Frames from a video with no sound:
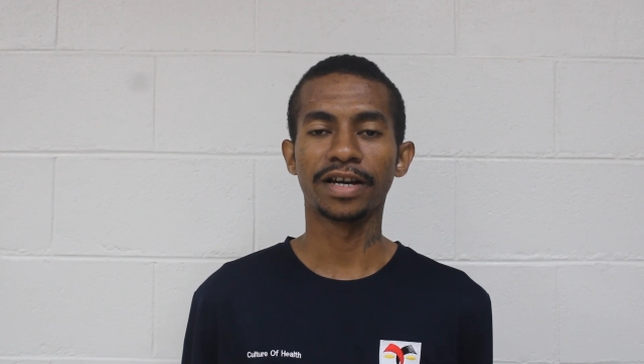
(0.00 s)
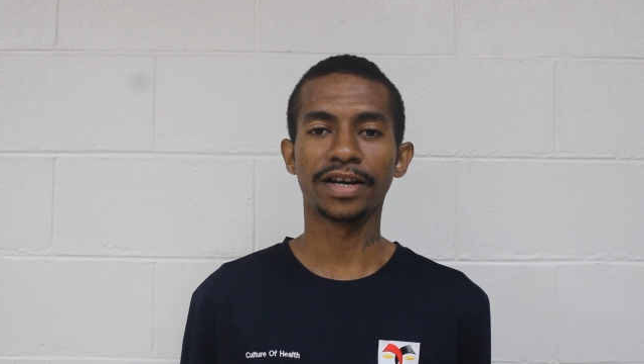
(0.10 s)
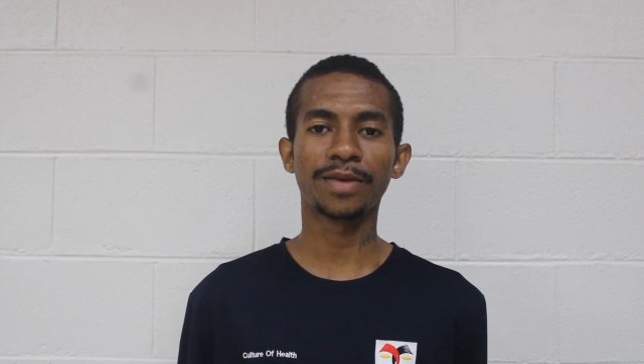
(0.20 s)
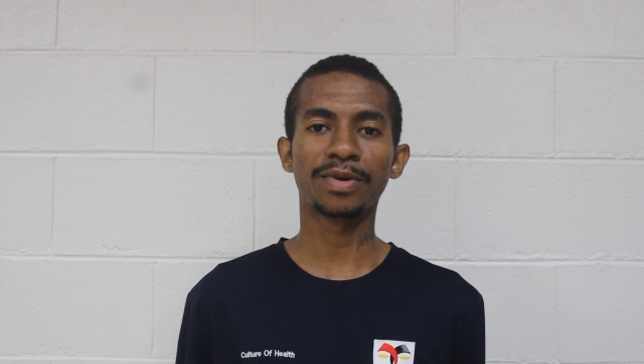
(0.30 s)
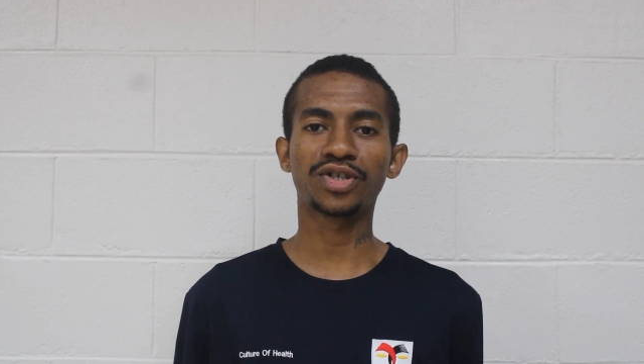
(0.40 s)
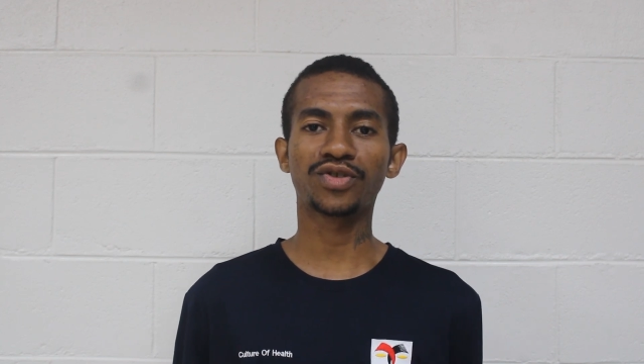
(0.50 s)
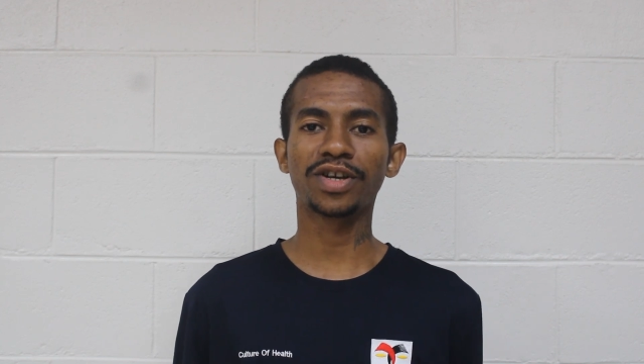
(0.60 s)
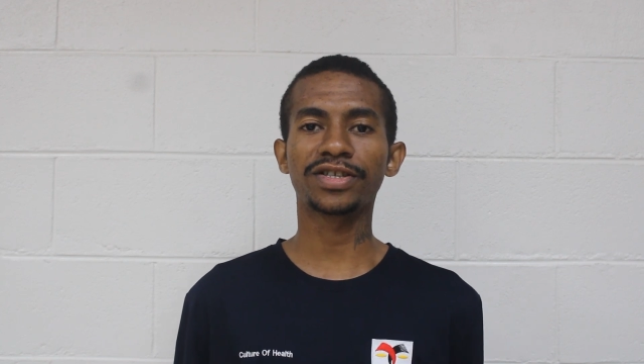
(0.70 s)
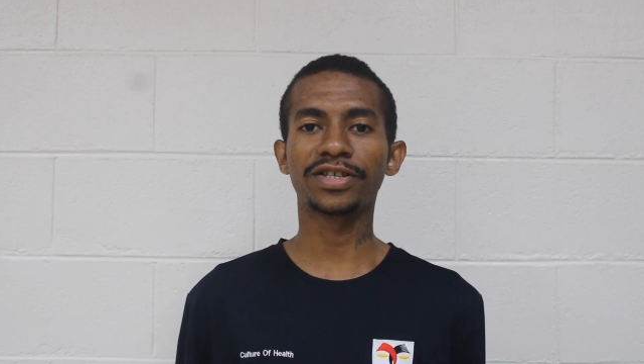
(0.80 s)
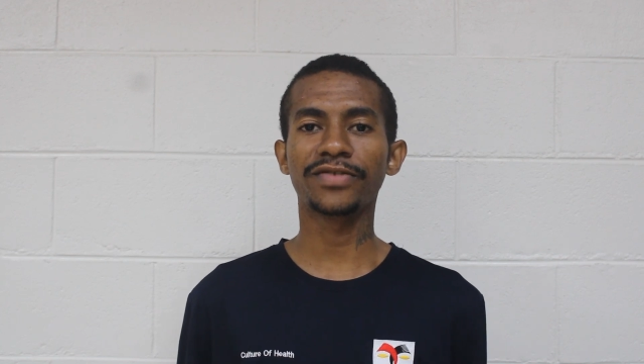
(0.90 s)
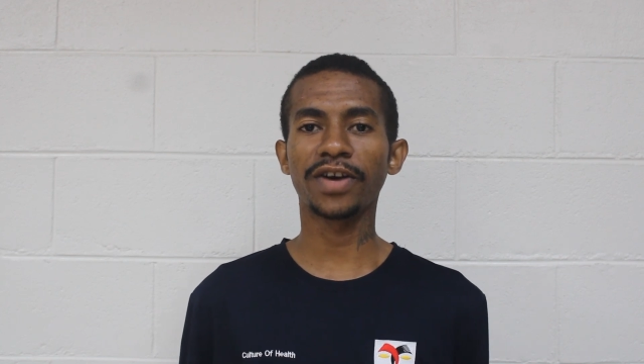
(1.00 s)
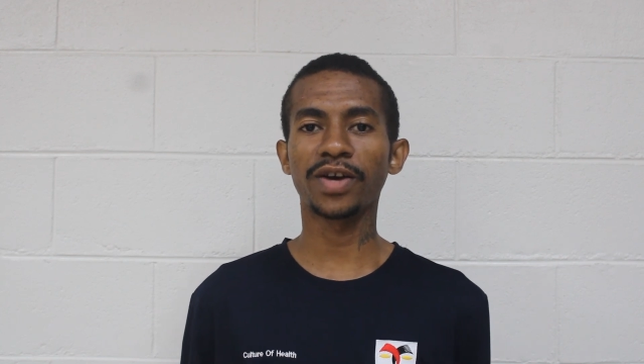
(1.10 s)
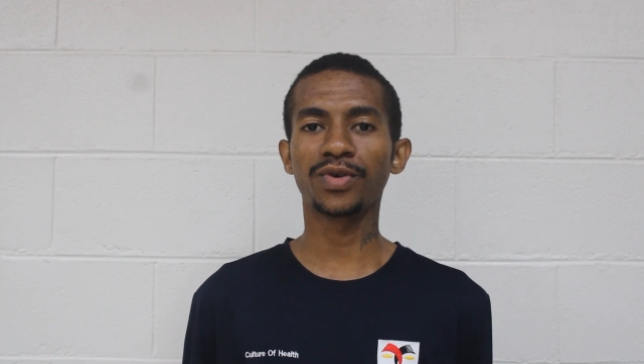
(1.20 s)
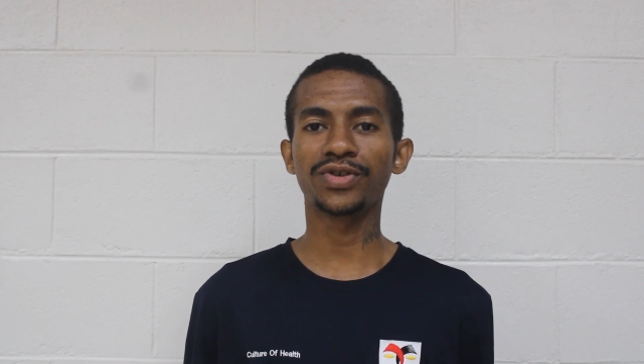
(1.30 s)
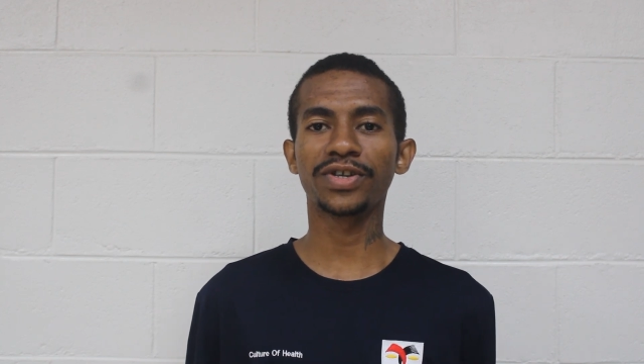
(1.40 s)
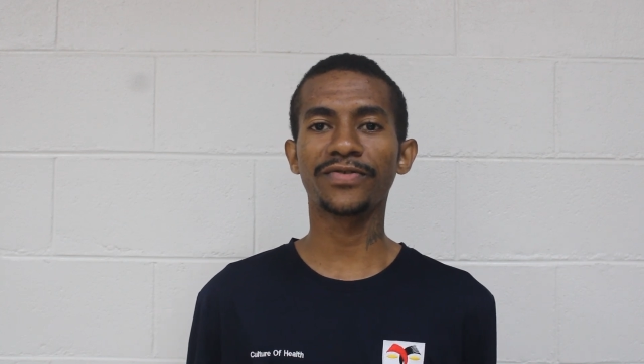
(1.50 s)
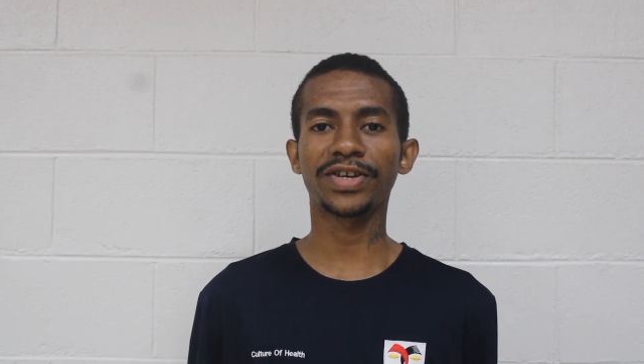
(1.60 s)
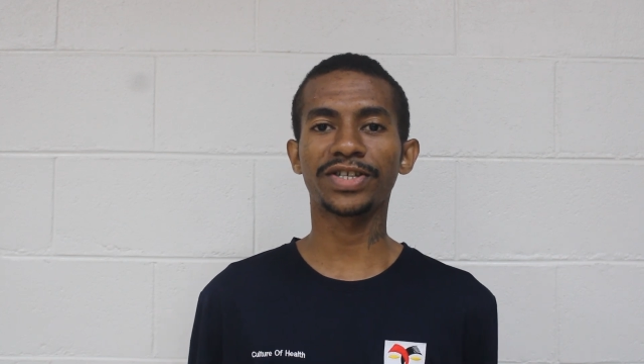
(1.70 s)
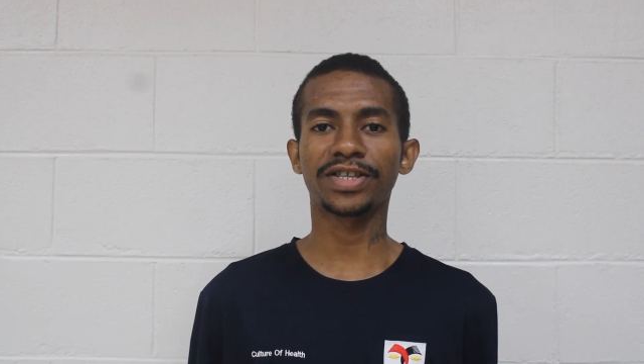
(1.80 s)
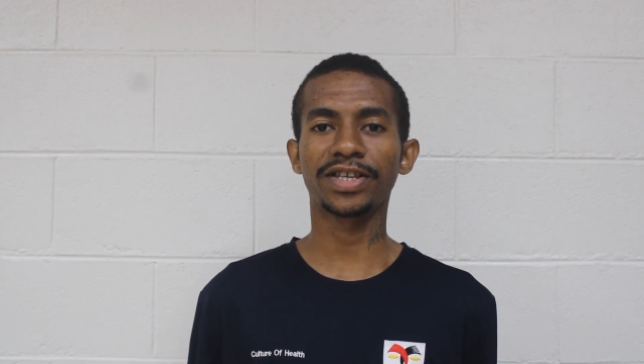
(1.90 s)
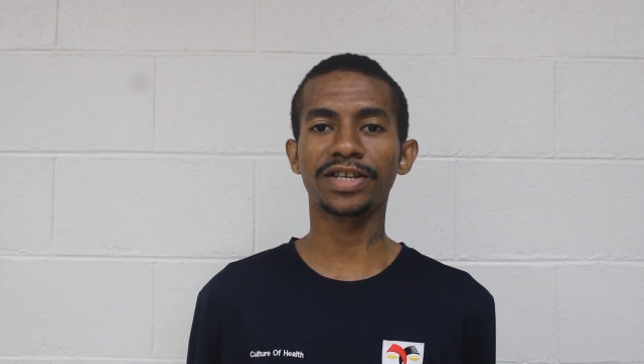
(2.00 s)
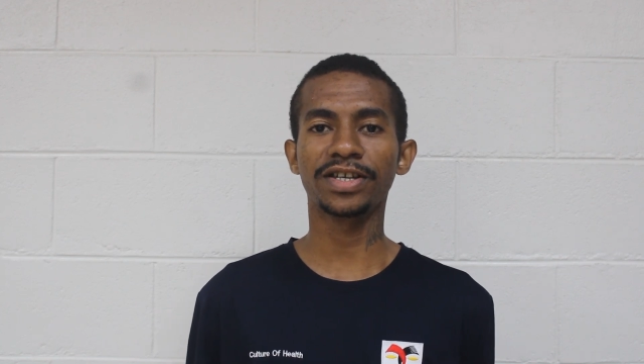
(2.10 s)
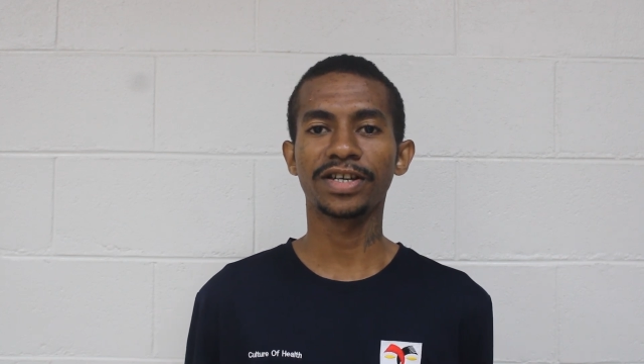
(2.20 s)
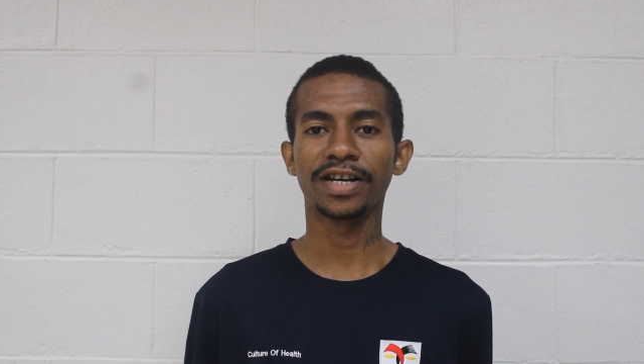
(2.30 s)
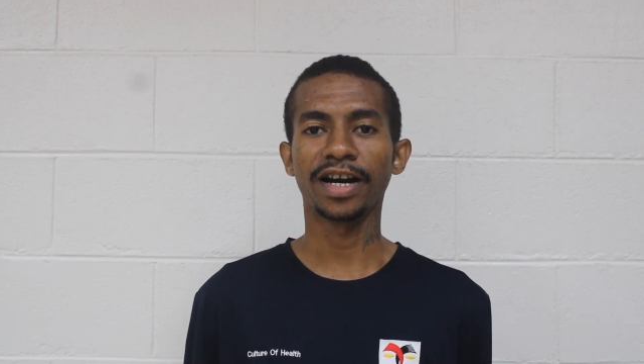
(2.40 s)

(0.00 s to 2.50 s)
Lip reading: and I'm a student in Divine World University